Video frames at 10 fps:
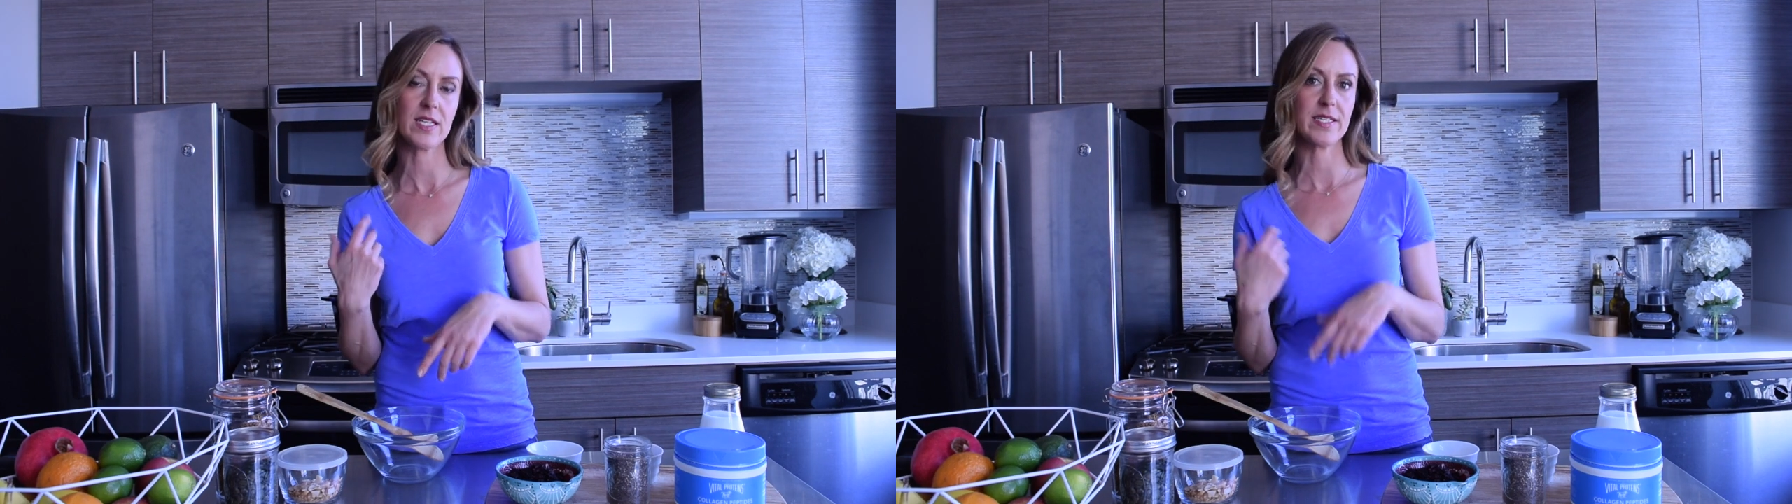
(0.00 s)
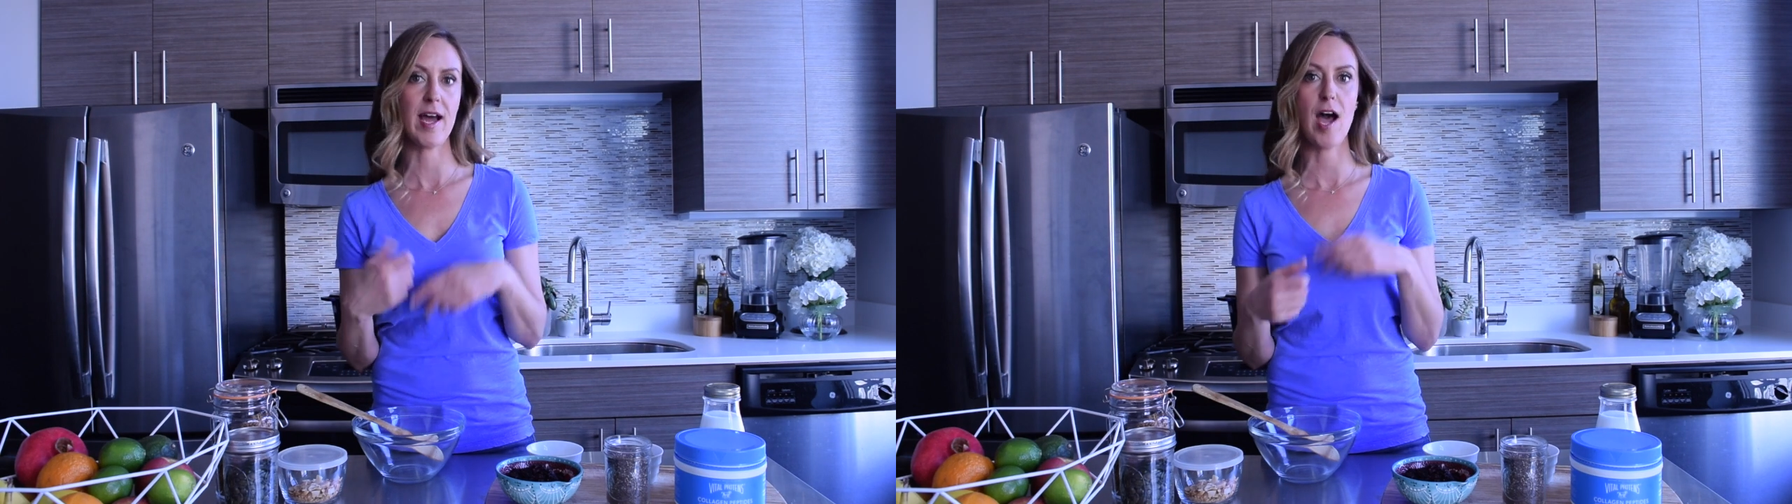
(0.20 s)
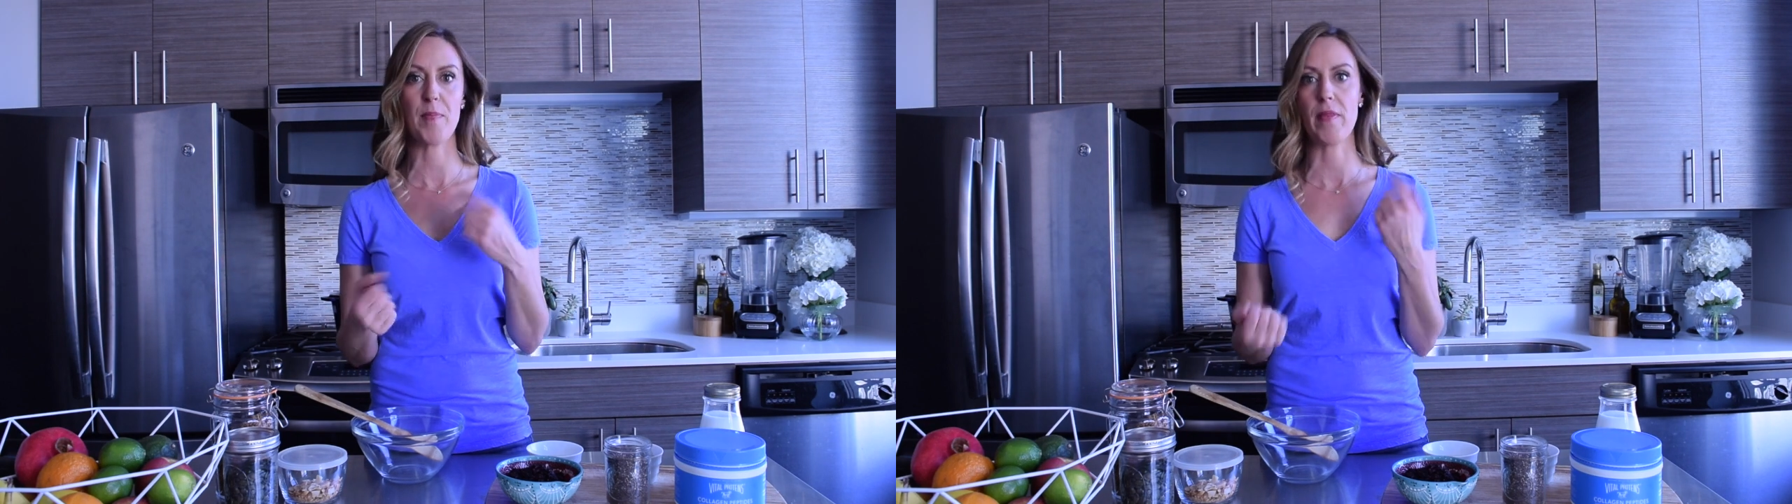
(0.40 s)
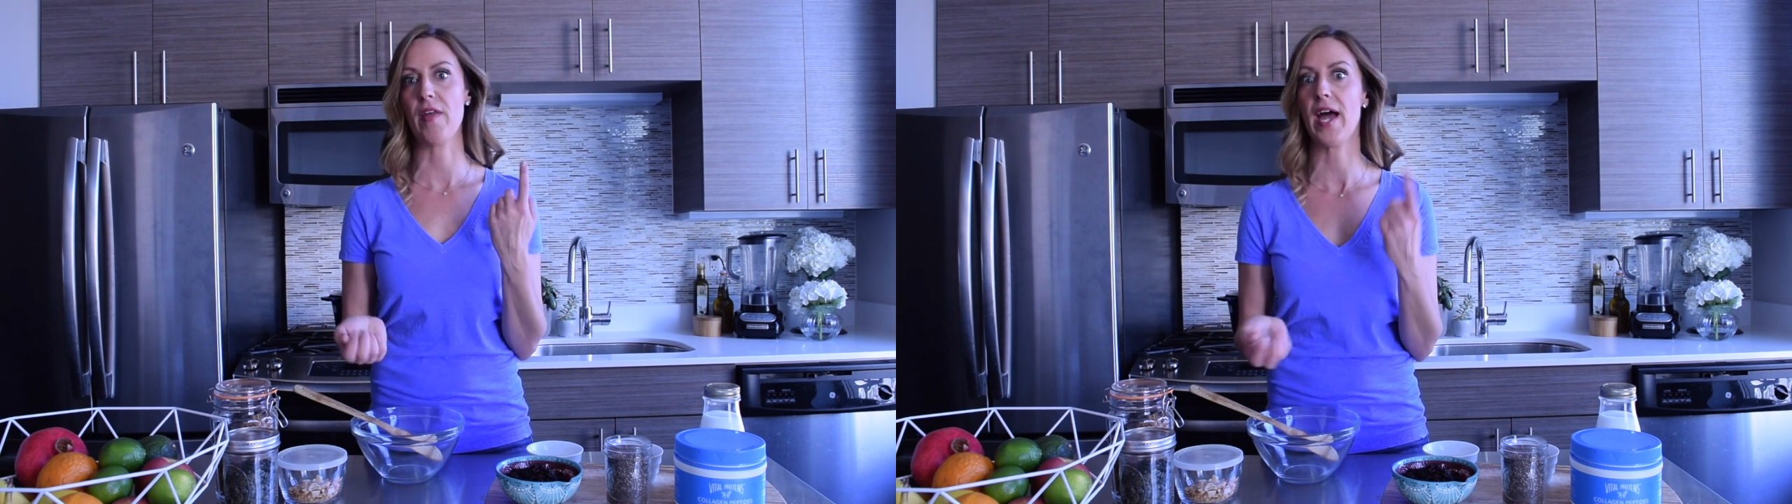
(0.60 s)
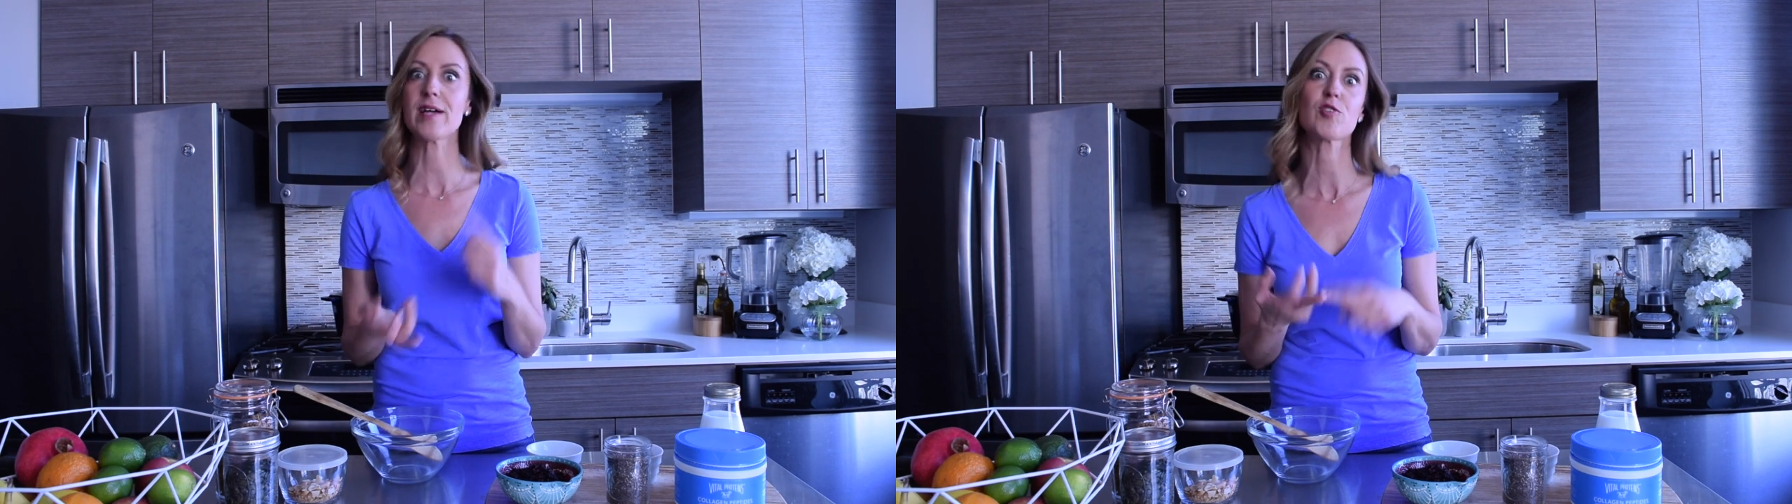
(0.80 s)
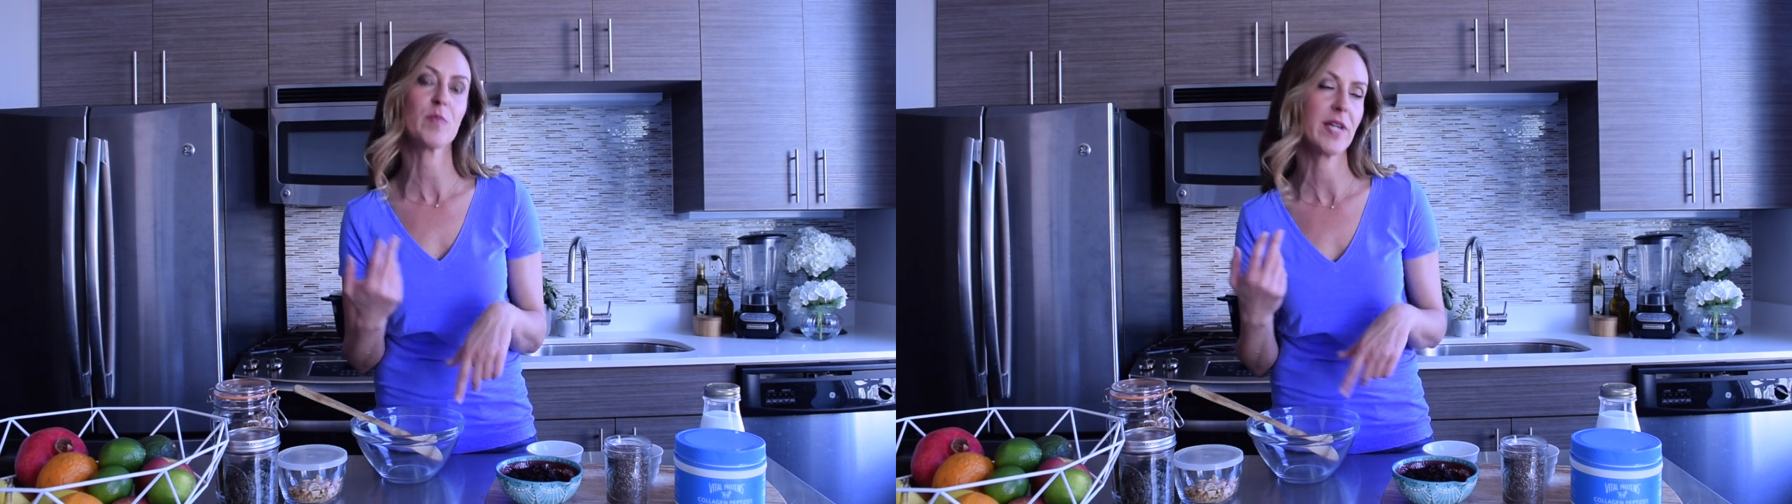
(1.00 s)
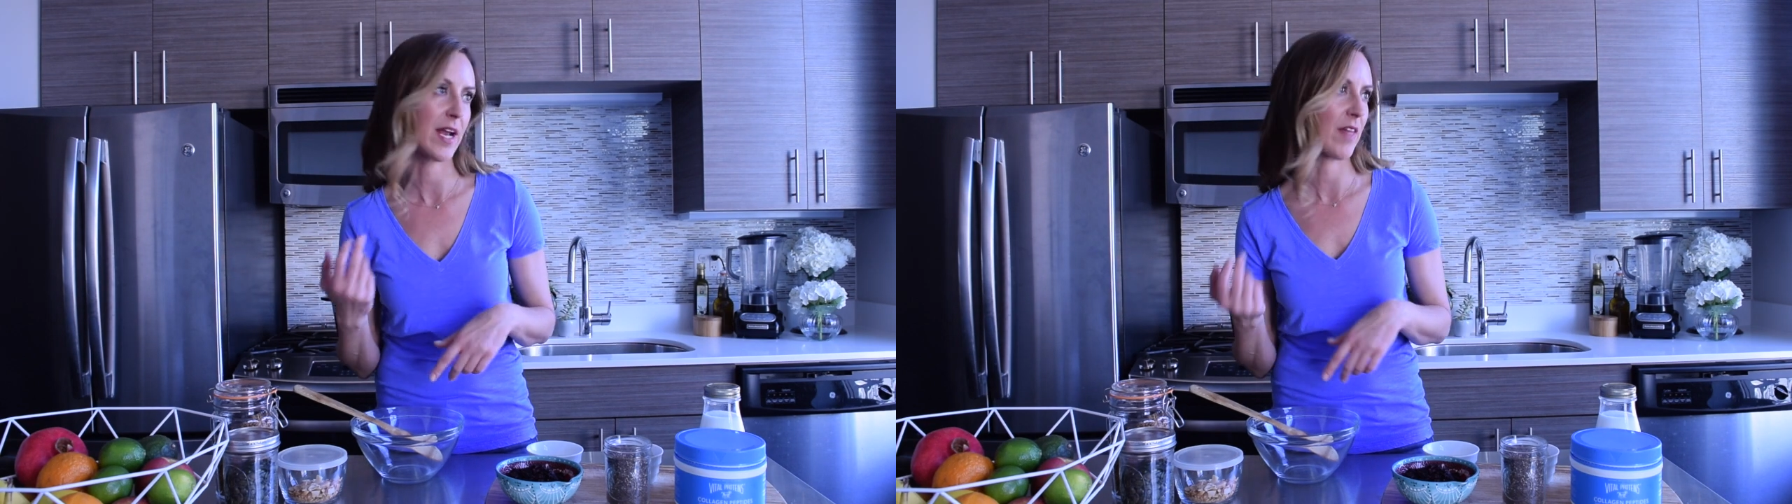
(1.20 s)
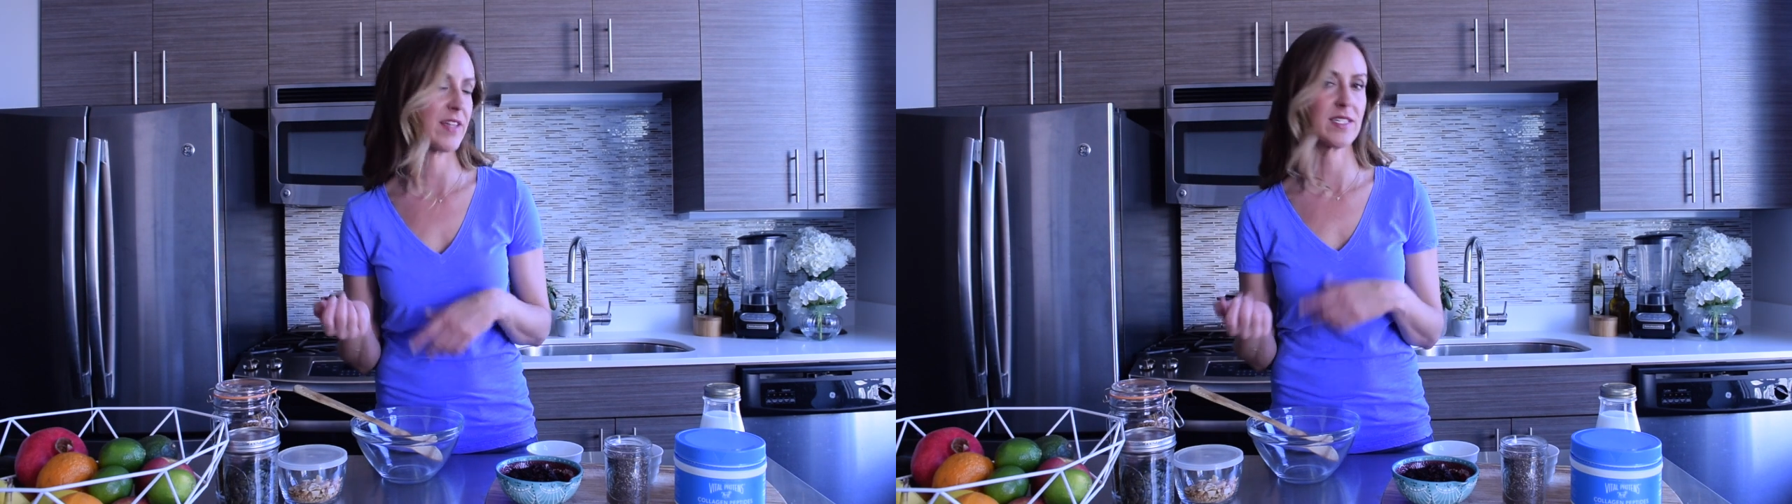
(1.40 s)
on top and the extra
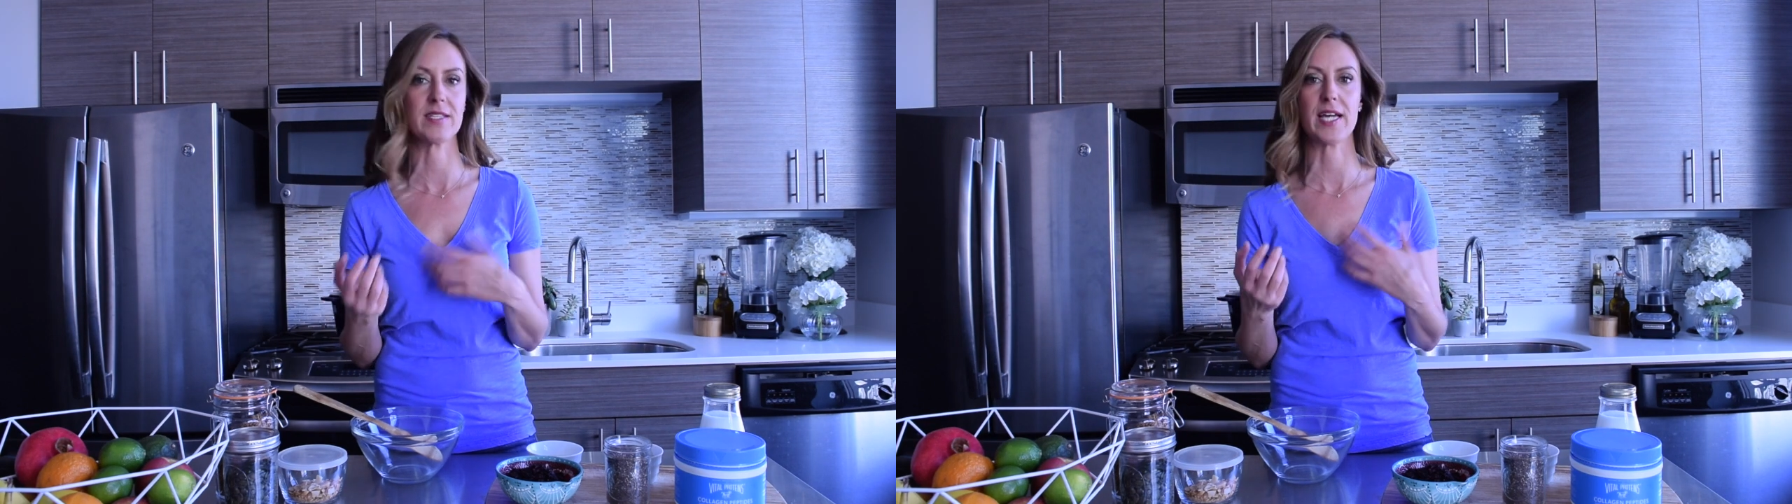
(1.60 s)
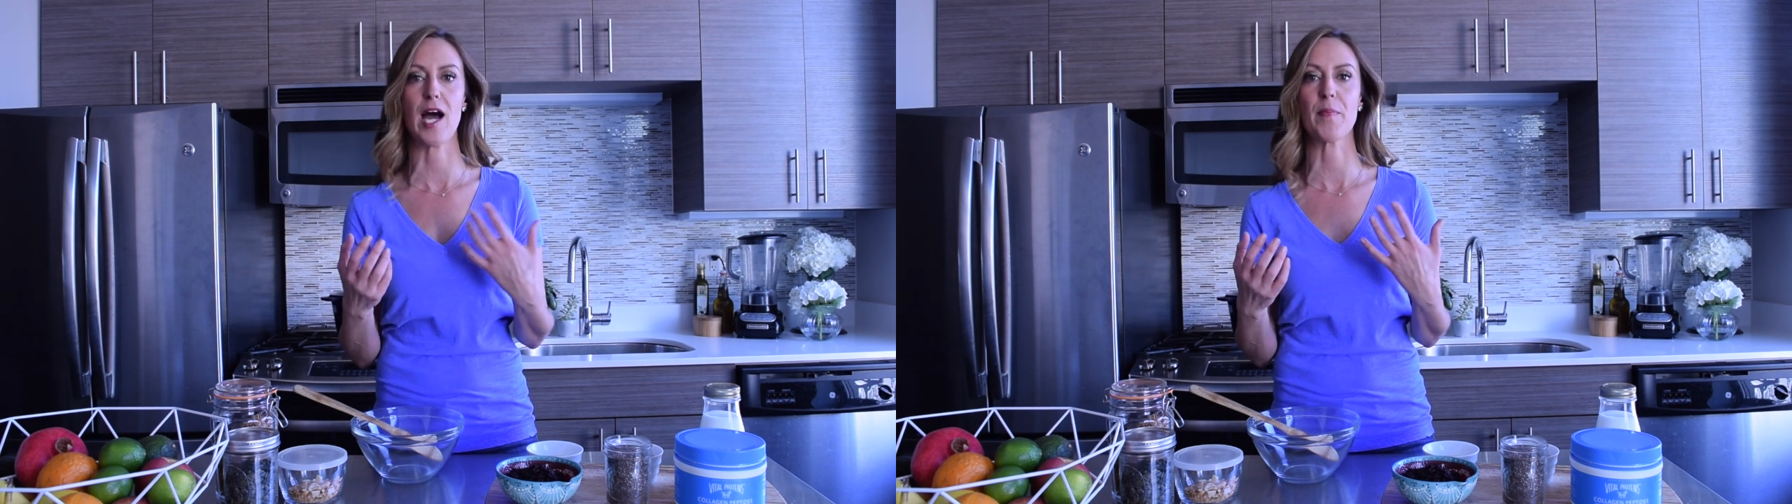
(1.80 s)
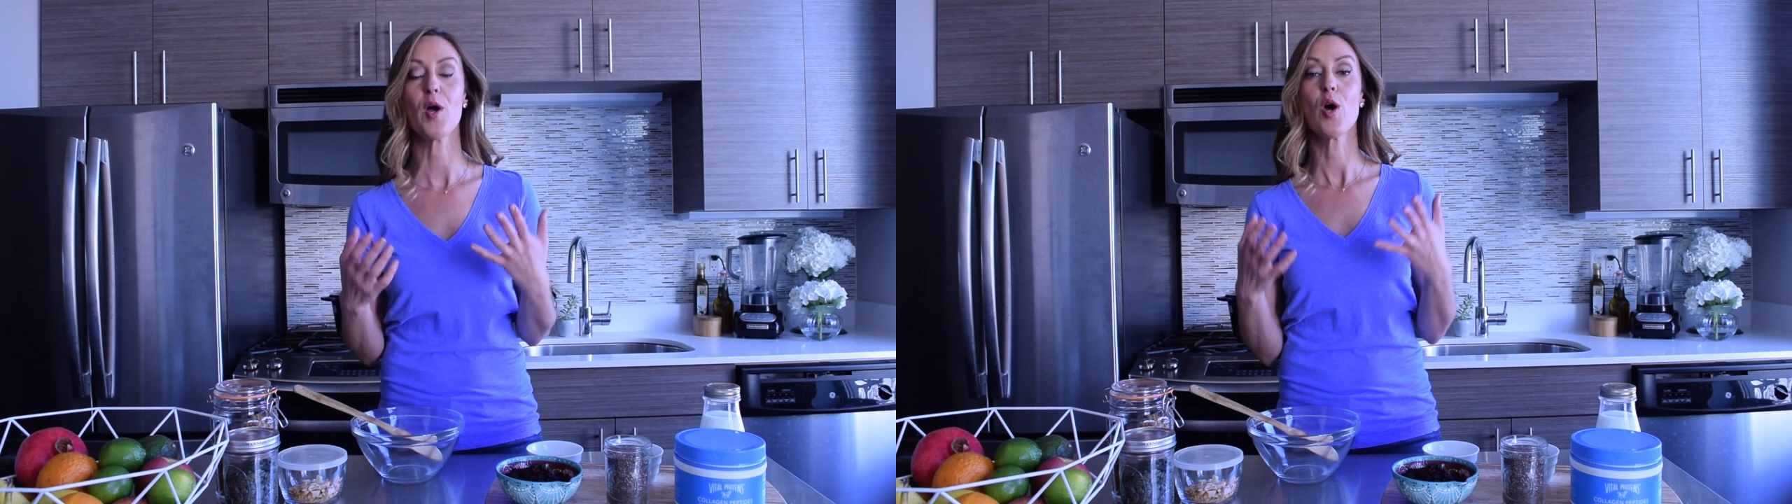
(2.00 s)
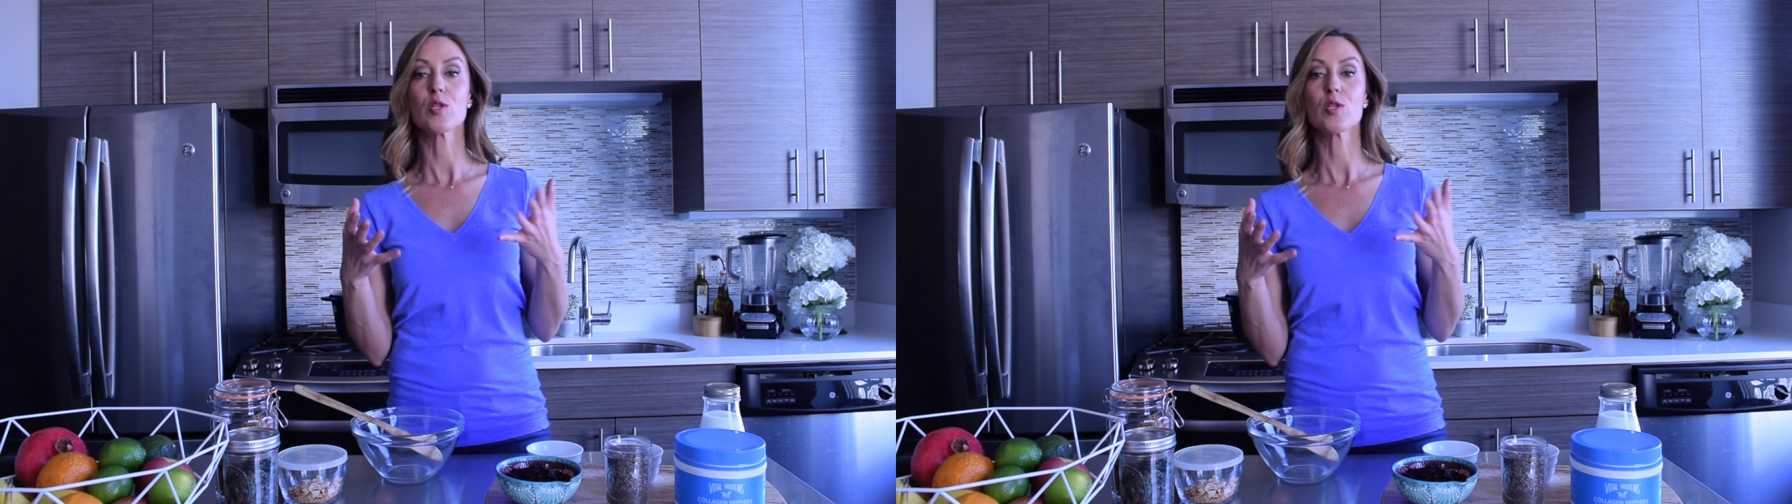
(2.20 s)
banana that's on top.